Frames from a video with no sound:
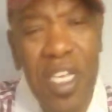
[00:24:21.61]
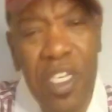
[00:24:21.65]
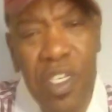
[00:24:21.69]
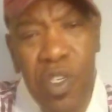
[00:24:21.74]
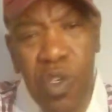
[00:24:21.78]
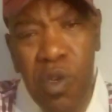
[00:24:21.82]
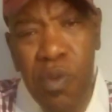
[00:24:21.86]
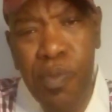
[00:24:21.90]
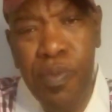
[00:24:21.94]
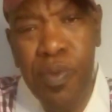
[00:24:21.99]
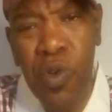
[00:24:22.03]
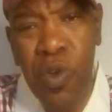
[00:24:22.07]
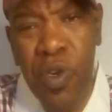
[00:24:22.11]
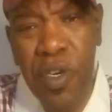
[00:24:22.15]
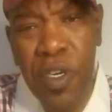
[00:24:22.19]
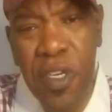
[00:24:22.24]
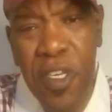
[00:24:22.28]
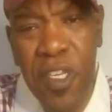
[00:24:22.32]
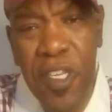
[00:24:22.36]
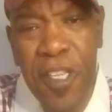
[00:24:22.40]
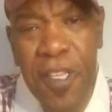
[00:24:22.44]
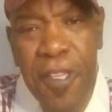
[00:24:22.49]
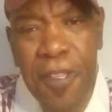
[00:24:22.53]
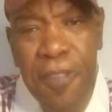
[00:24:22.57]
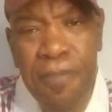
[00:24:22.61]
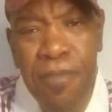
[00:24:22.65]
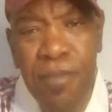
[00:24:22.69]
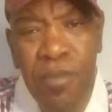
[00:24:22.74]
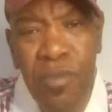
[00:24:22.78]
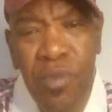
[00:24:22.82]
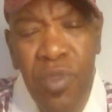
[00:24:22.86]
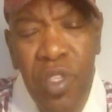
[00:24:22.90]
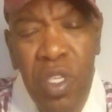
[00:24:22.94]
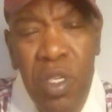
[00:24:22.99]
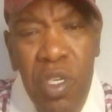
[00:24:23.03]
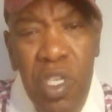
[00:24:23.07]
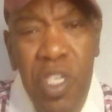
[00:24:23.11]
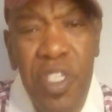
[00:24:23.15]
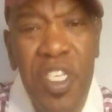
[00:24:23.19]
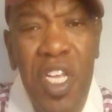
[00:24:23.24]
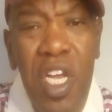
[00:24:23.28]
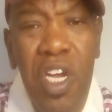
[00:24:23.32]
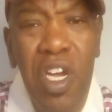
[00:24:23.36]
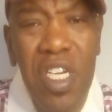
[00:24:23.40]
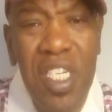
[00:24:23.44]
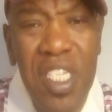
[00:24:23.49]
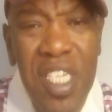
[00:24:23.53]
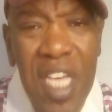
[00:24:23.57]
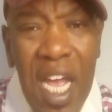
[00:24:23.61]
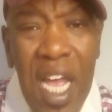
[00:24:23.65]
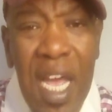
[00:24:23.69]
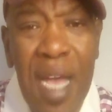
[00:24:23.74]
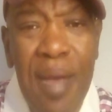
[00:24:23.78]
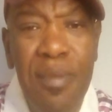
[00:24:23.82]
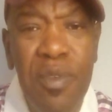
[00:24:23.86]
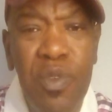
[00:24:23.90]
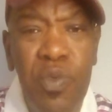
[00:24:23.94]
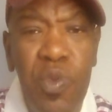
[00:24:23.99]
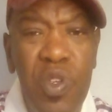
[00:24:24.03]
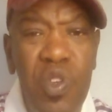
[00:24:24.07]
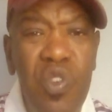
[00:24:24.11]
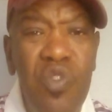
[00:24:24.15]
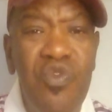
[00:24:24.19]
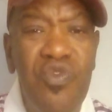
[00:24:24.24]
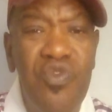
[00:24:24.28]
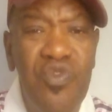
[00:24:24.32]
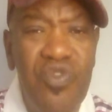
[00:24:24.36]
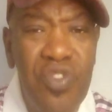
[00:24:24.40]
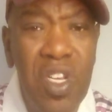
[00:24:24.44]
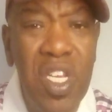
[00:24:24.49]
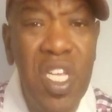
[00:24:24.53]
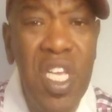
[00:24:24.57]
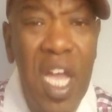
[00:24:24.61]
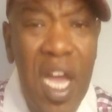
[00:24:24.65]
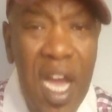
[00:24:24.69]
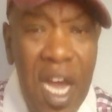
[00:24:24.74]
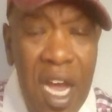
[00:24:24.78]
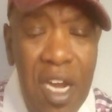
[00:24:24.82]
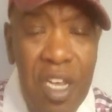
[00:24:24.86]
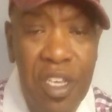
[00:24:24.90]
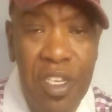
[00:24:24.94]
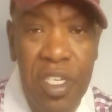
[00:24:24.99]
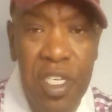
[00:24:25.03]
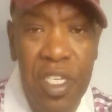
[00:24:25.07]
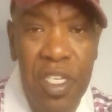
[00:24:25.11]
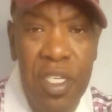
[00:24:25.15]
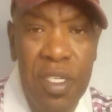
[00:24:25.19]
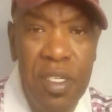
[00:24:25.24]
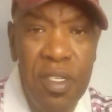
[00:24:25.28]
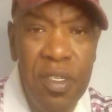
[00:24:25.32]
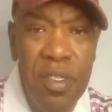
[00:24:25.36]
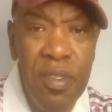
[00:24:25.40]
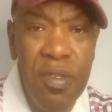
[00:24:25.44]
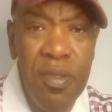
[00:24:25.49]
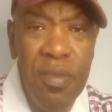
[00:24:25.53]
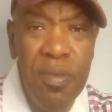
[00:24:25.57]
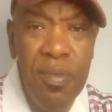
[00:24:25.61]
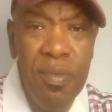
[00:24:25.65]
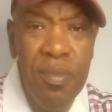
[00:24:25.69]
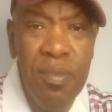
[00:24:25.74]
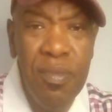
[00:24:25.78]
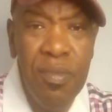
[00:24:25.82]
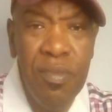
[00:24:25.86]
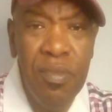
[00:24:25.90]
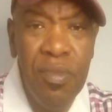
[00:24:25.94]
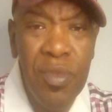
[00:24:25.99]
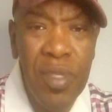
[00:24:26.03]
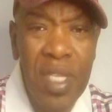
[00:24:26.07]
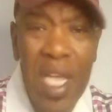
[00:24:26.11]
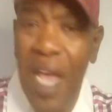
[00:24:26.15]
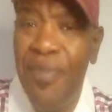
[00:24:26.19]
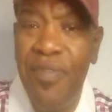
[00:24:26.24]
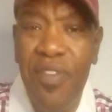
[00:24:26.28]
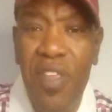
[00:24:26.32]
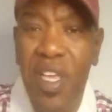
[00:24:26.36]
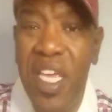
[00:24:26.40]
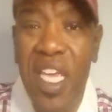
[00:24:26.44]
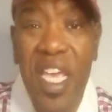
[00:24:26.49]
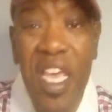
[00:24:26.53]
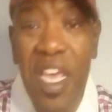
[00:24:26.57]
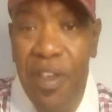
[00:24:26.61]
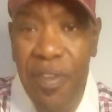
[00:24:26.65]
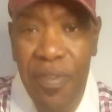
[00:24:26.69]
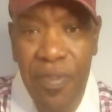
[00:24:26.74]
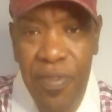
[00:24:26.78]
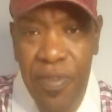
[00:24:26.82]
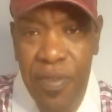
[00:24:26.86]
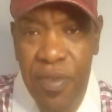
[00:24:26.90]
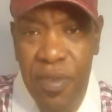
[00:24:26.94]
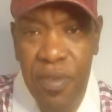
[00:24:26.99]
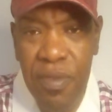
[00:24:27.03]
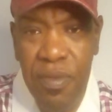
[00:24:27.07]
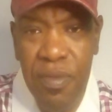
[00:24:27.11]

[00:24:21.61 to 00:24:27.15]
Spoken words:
that so important? Because there are times when you really honestly have to give.